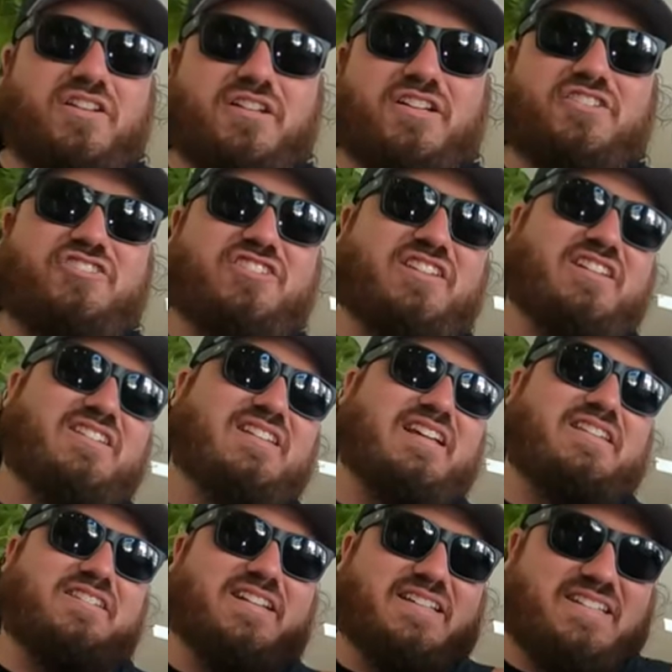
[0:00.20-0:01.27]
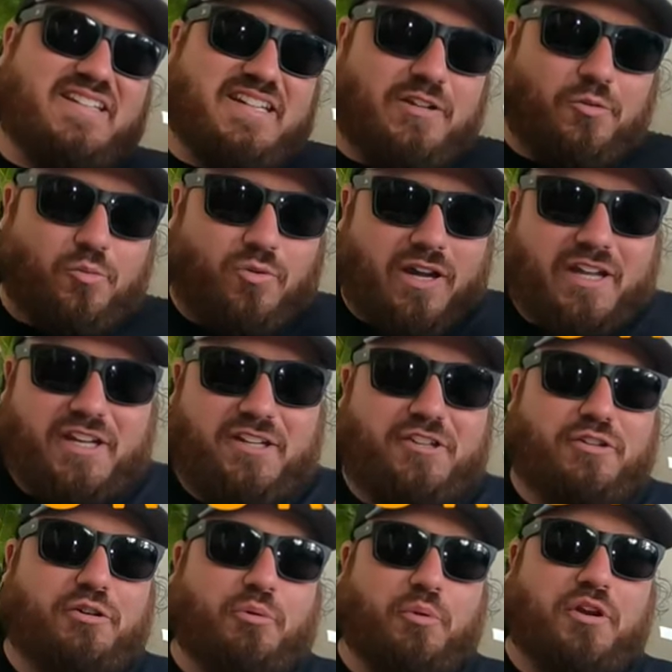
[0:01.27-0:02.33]
is a luncheaze? And let's get right
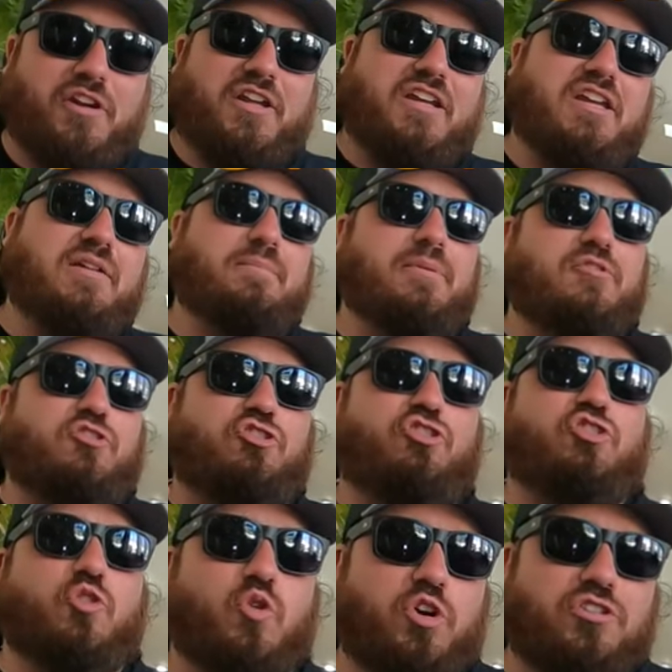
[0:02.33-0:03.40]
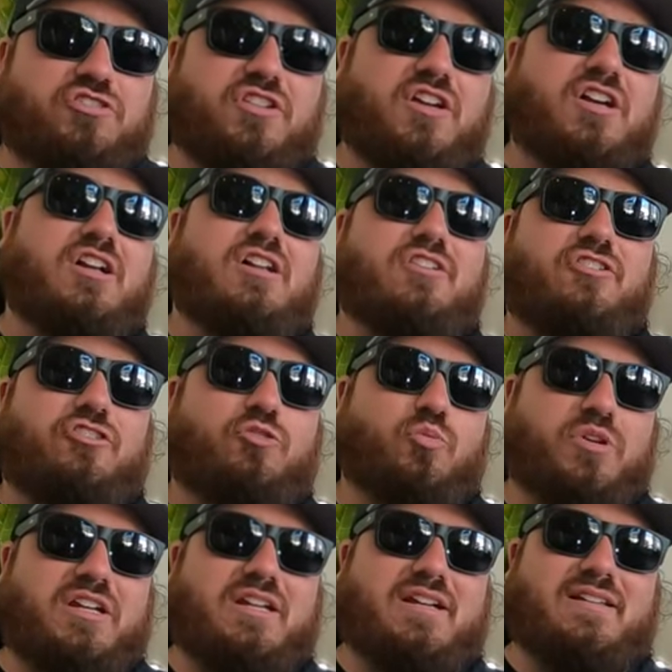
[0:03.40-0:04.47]
into it. We're going to keep it short,
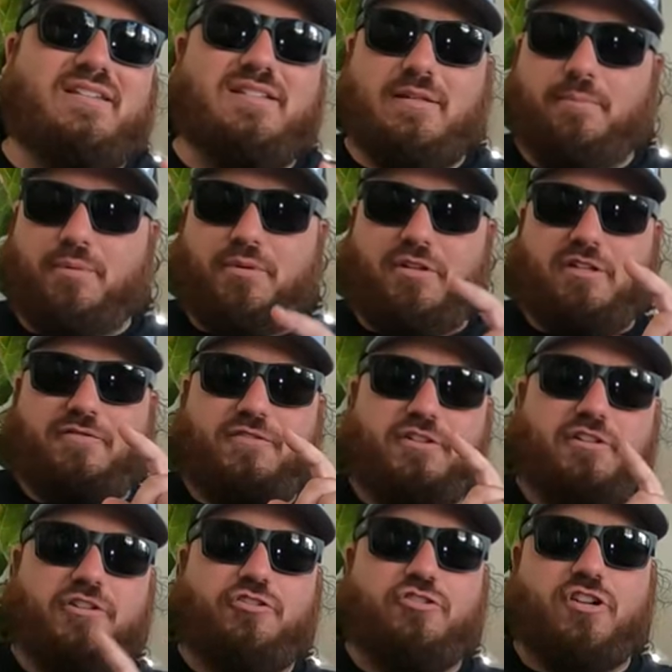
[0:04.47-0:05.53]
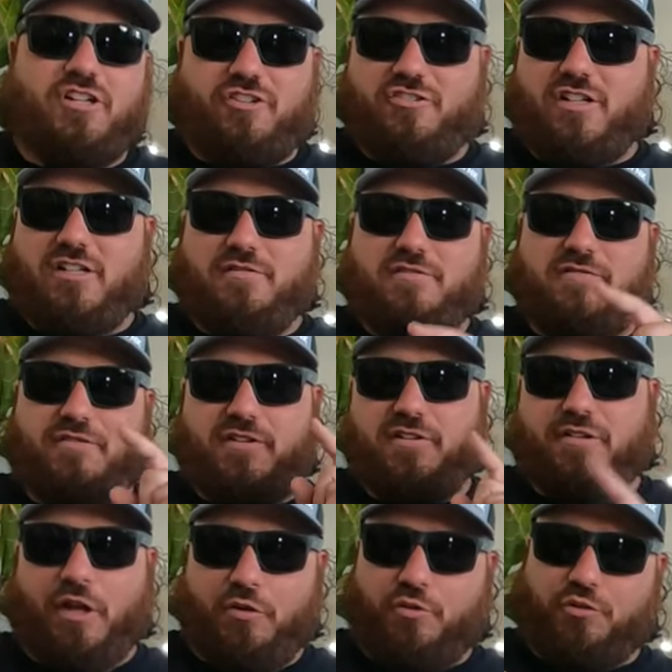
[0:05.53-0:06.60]
sweet, and simple. If you're a truck driver, if you're
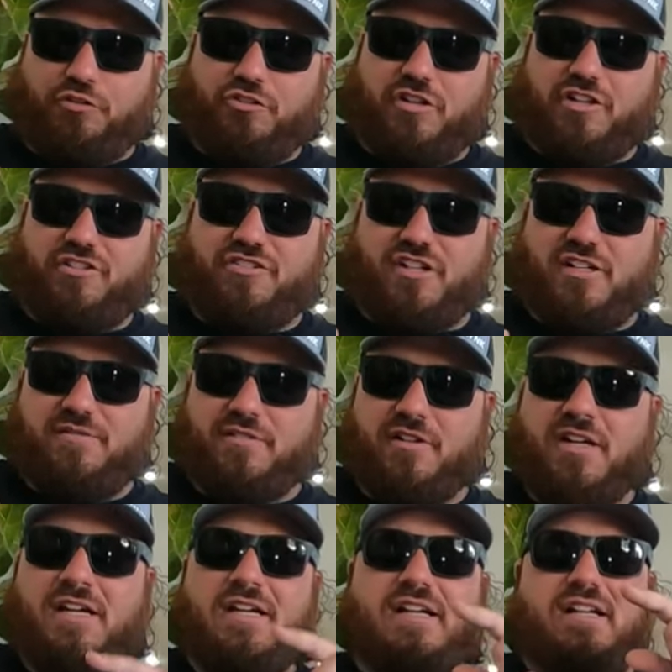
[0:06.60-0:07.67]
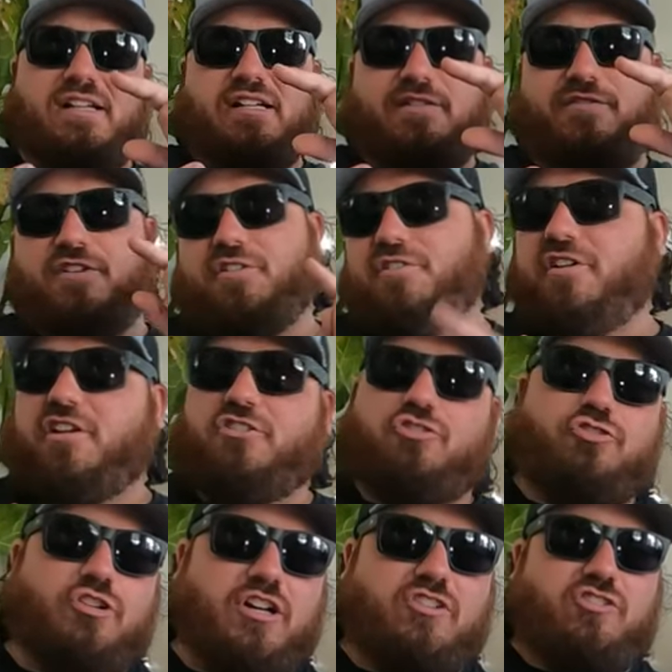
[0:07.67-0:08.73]
a local truck driver, if you're in the
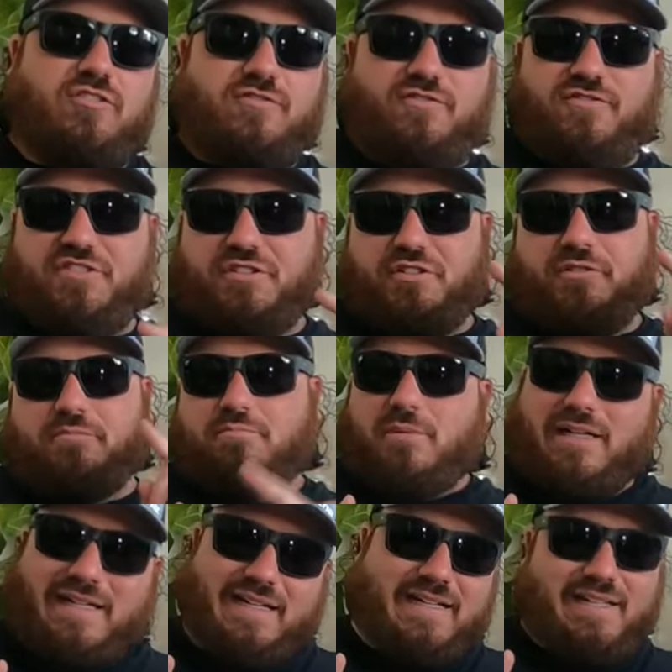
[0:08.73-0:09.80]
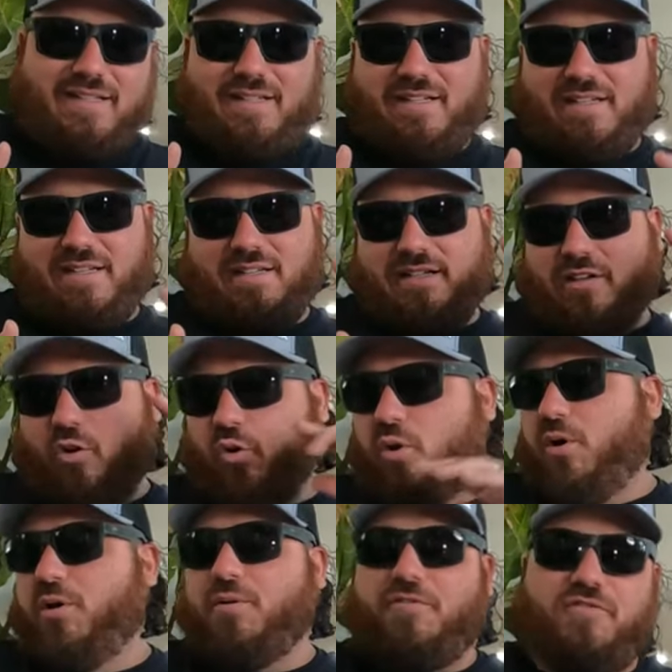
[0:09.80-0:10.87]
construction field, mining,
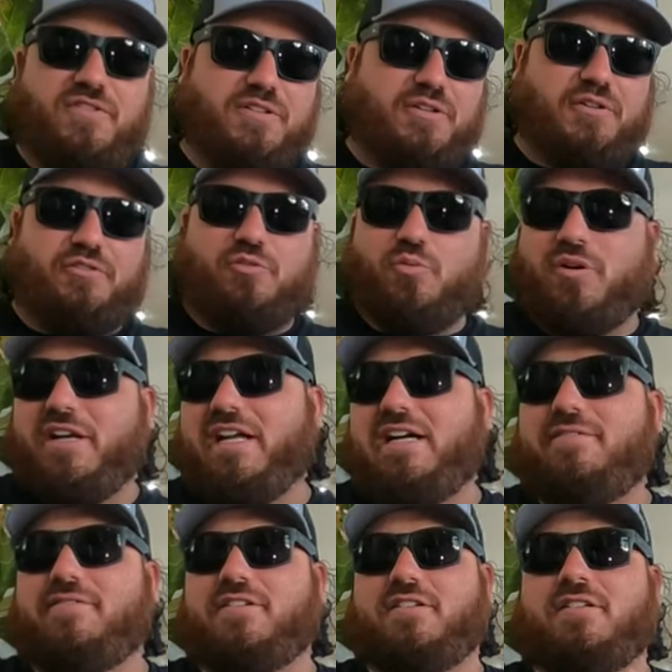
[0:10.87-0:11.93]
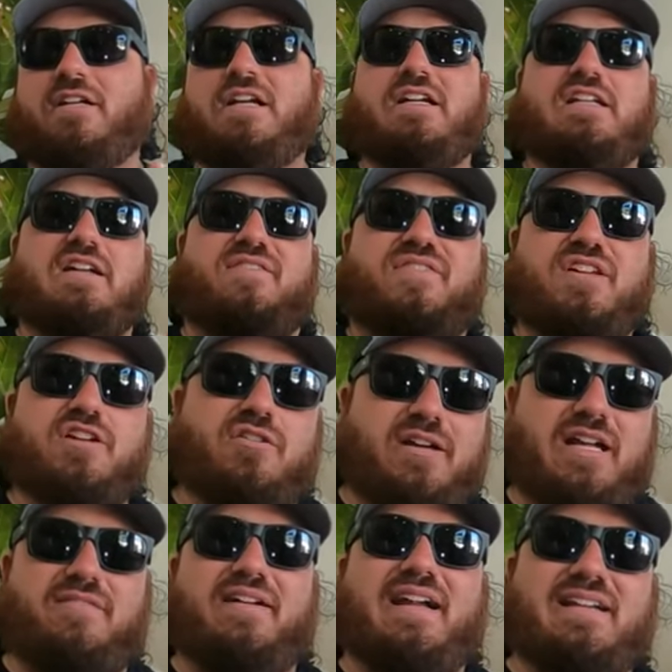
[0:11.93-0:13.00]
oil fields, whatever, if you
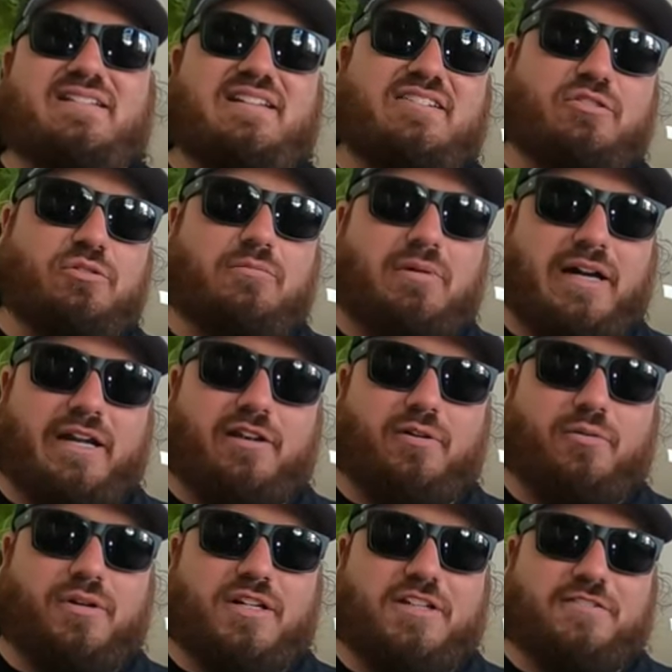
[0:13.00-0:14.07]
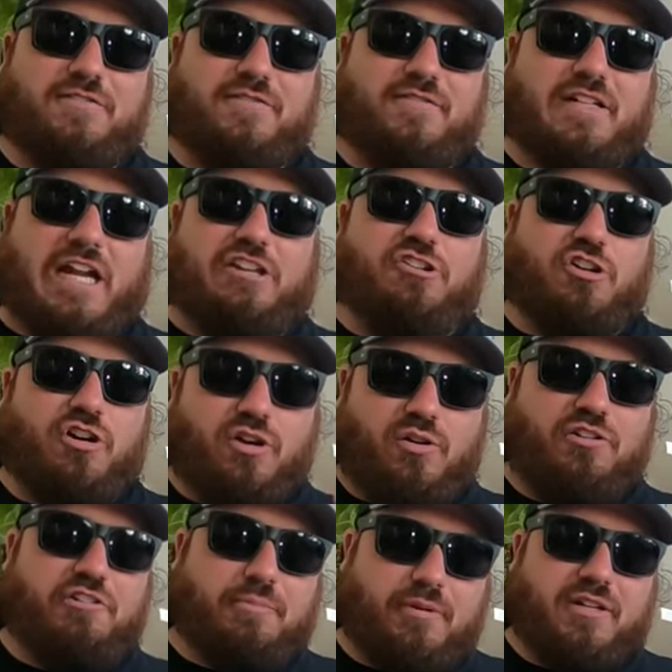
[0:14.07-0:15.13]
don't have access to a microwave and you're
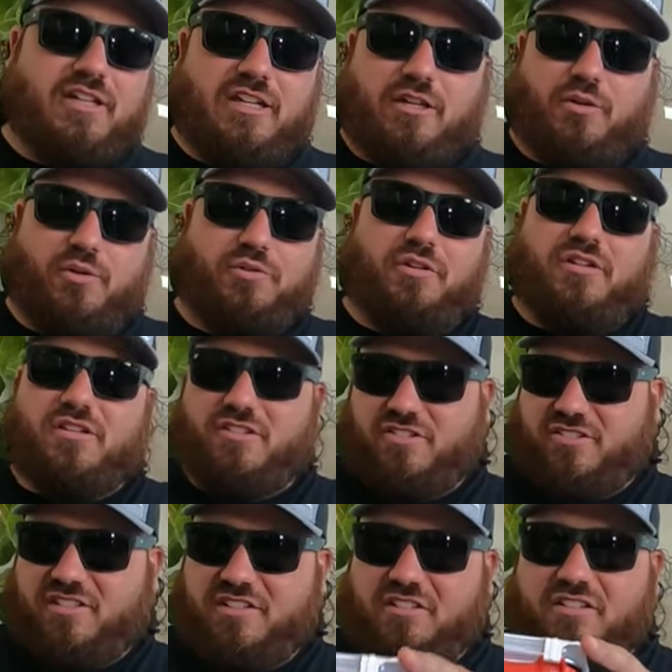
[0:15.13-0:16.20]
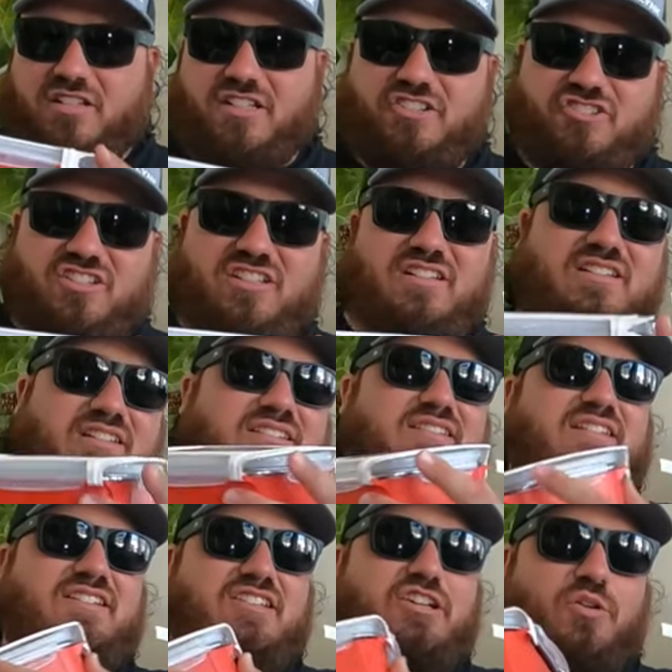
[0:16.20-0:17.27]
always bringing cold lunch, then
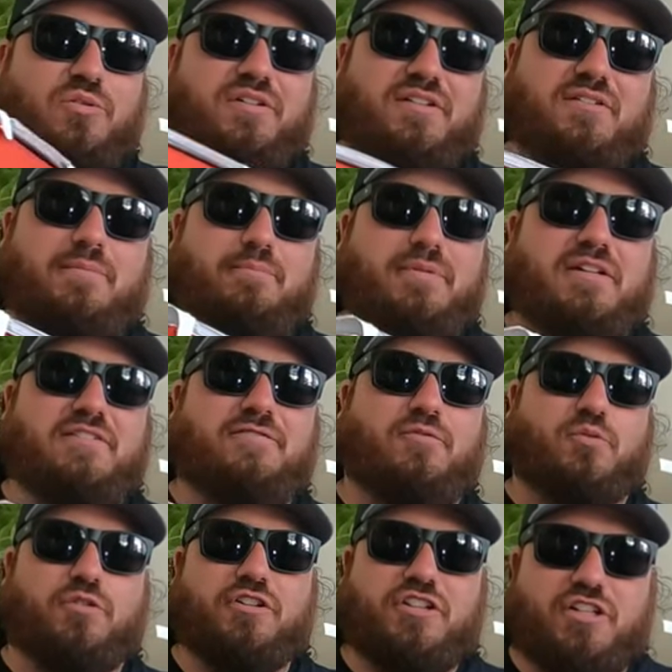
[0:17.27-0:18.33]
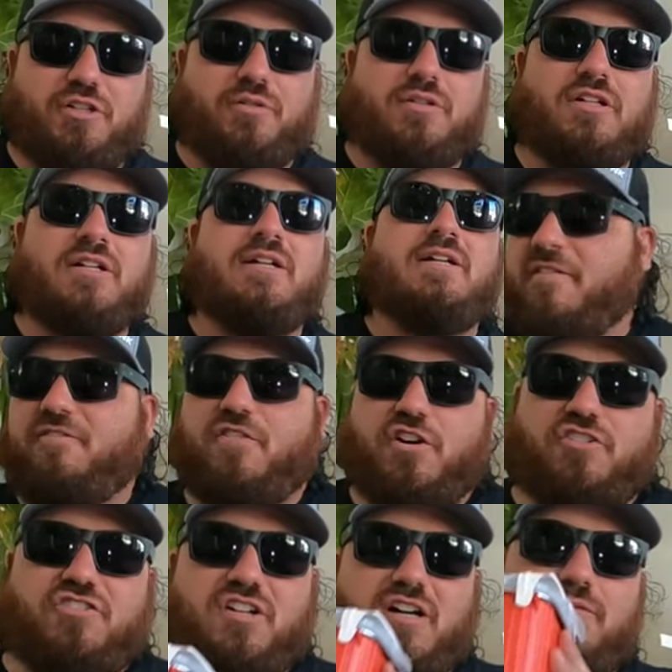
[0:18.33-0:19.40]
Luncheaze is going to be for you.
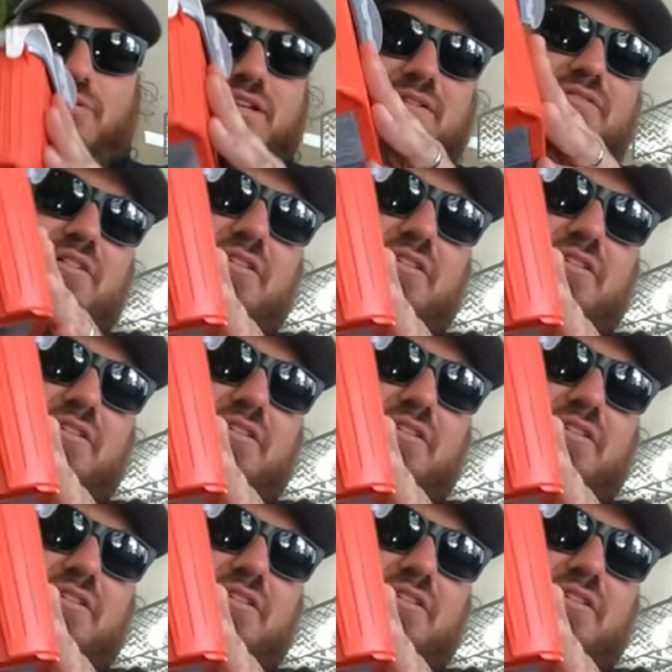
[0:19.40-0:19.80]
First off, we